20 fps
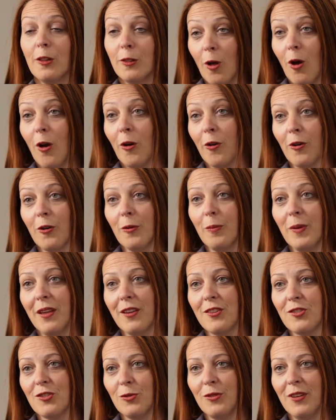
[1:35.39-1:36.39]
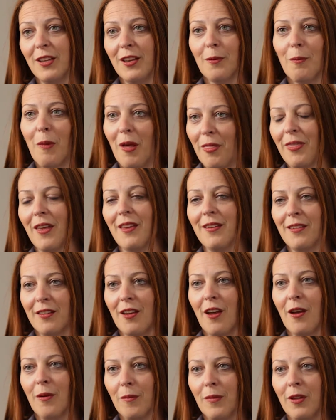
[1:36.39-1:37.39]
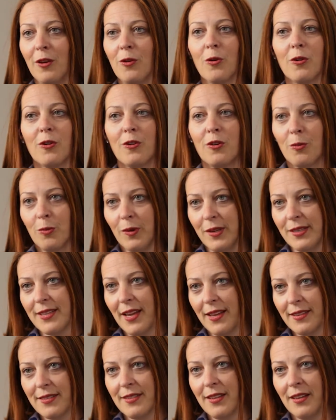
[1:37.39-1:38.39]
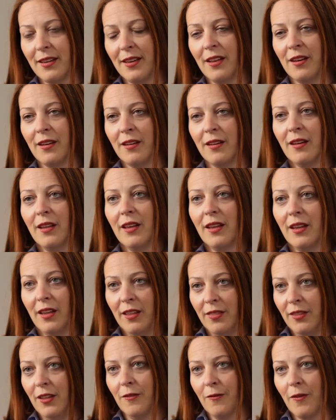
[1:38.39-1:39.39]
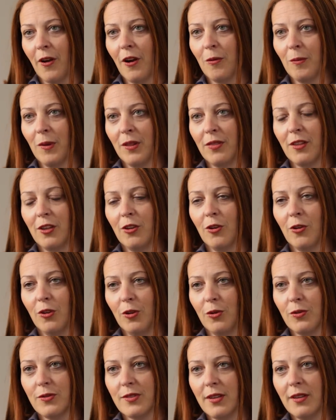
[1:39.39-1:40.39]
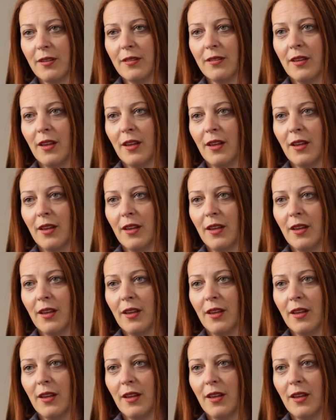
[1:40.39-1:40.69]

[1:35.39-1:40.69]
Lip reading: longer because you need a month end to come in order to retest it in the environment that you're using.